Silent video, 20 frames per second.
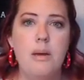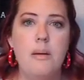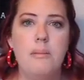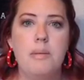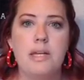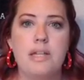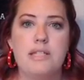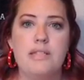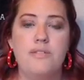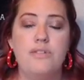
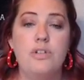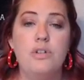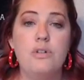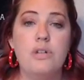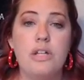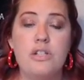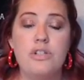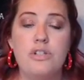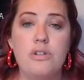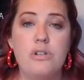Because if you
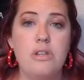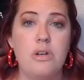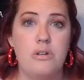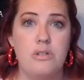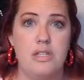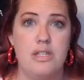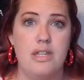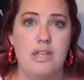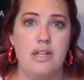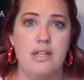can do
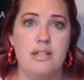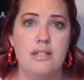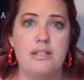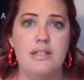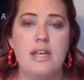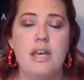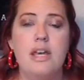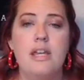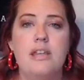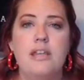those
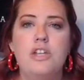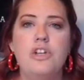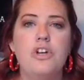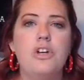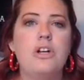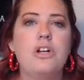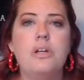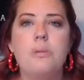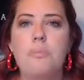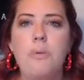things, then
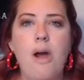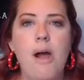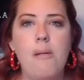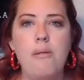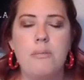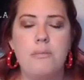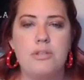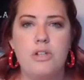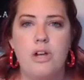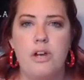you're a good
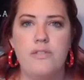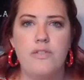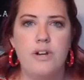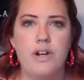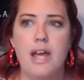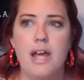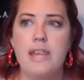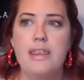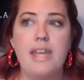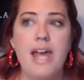problem
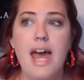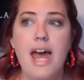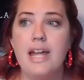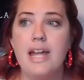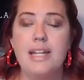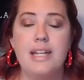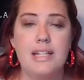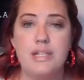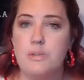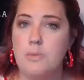solver. And
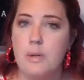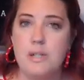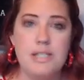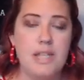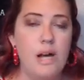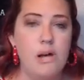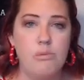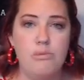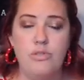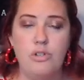that is what's
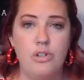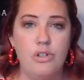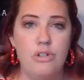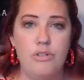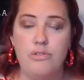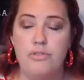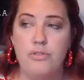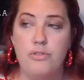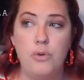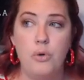
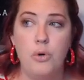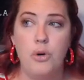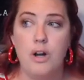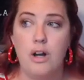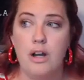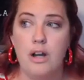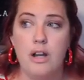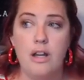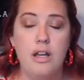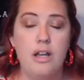helpful for